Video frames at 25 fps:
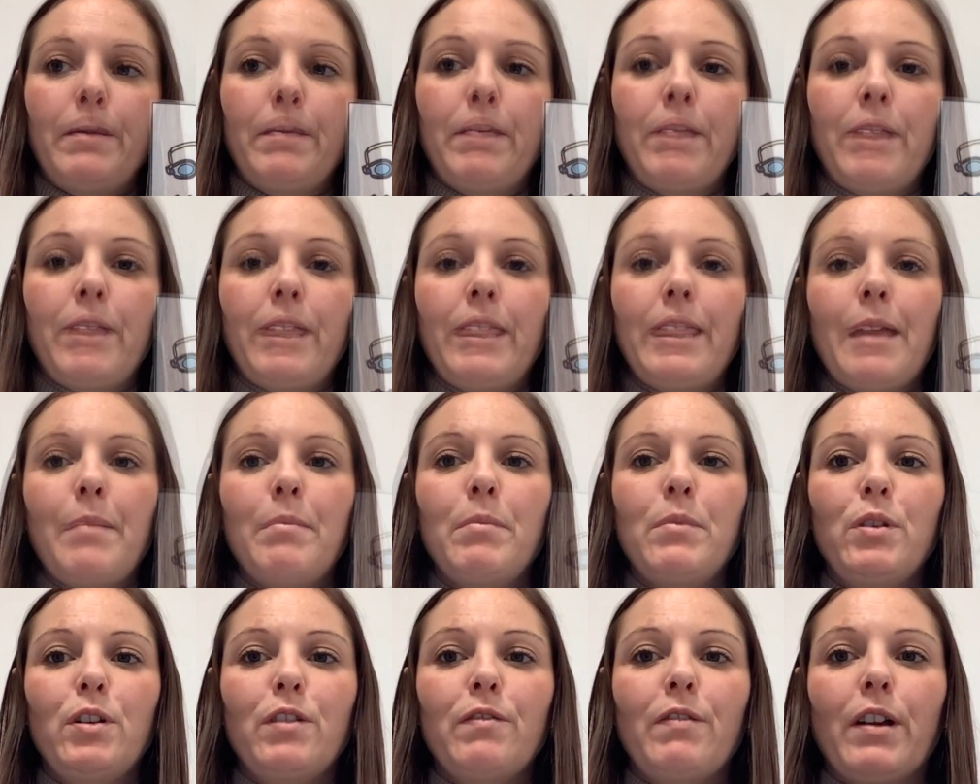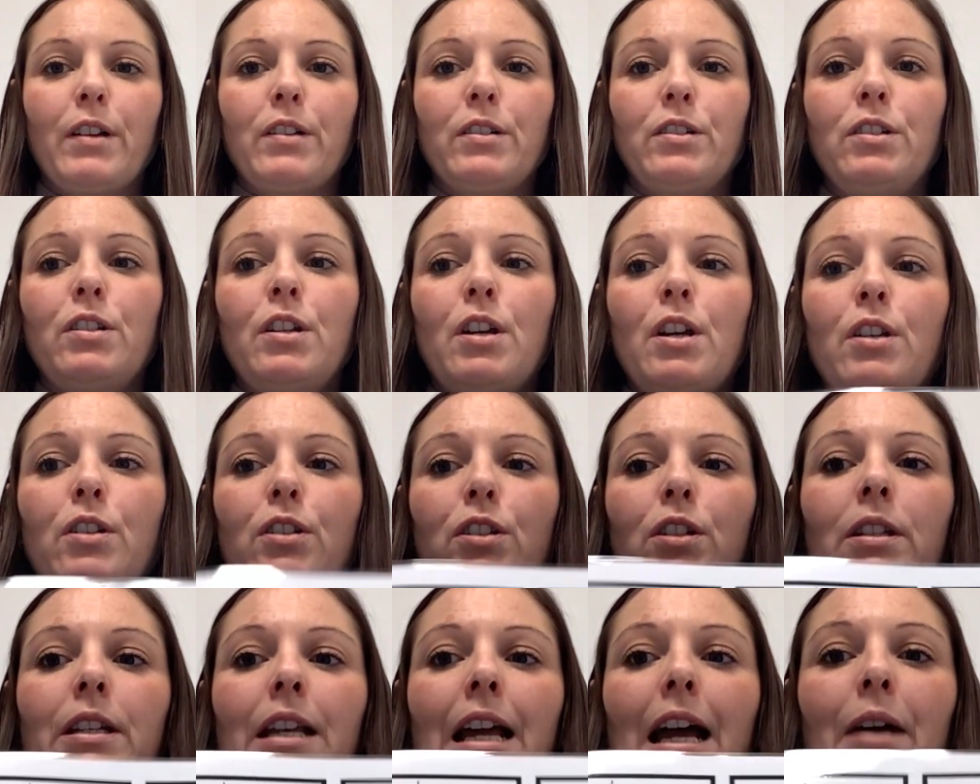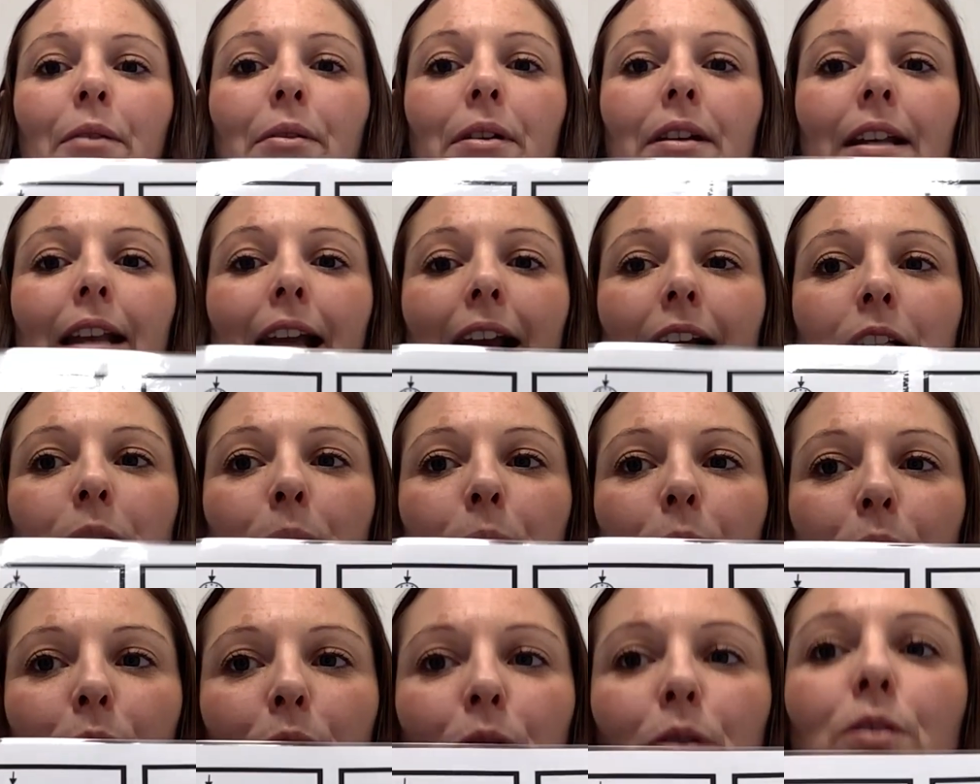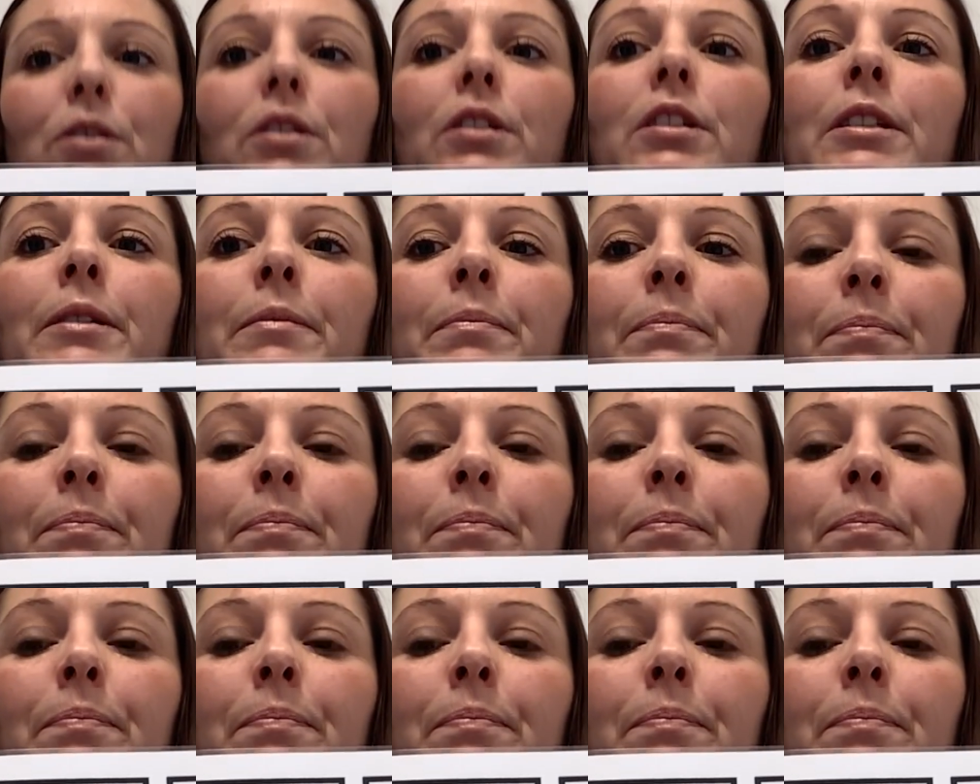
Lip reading: You then move on to now and next boards.